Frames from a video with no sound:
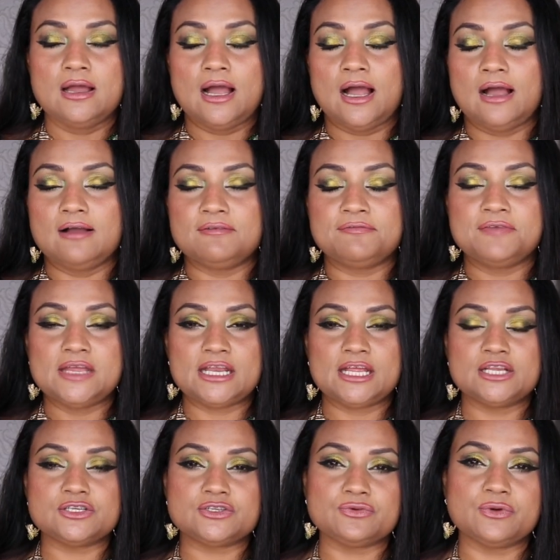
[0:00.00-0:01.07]
uh, feed
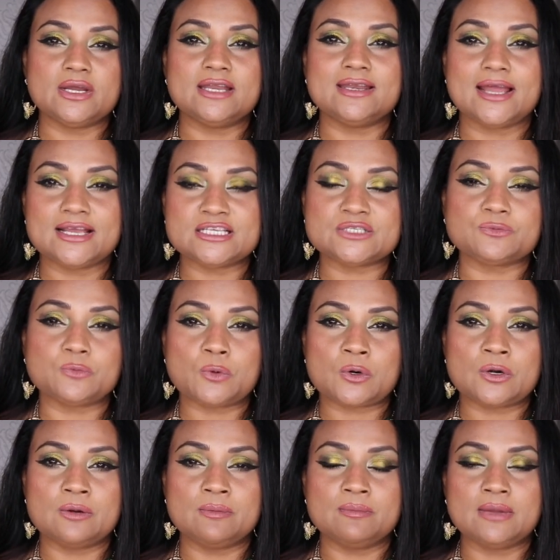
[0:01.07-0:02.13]
into a nice
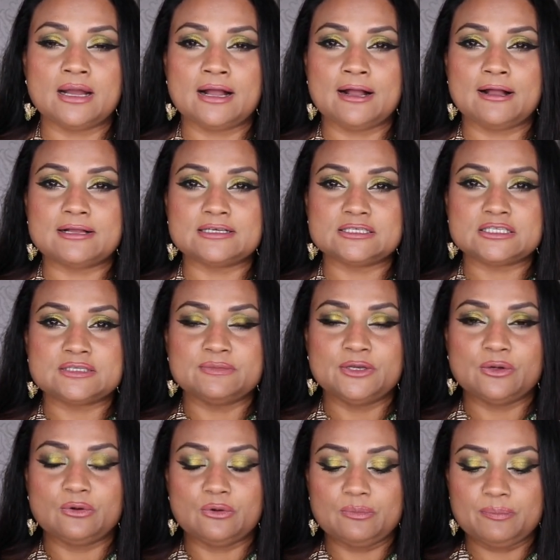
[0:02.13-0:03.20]
warm, uh, you
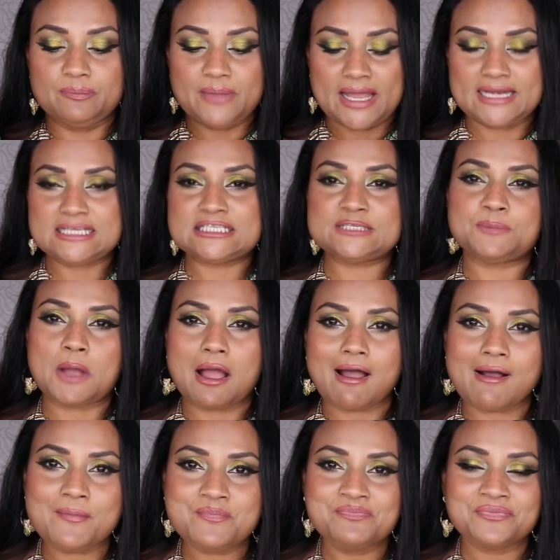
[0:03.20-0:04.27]
know, petty
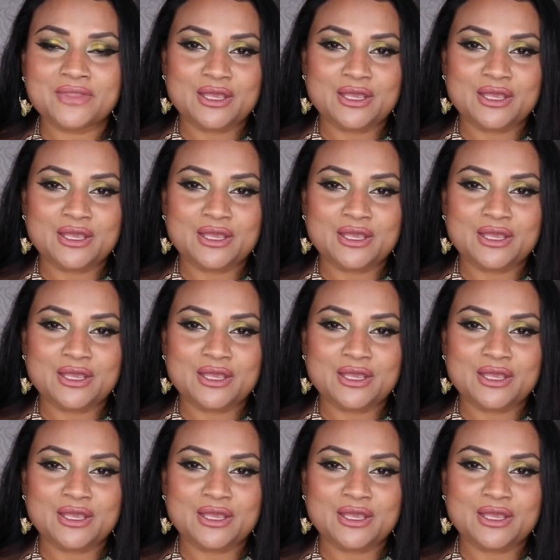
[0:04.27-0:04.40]
spa.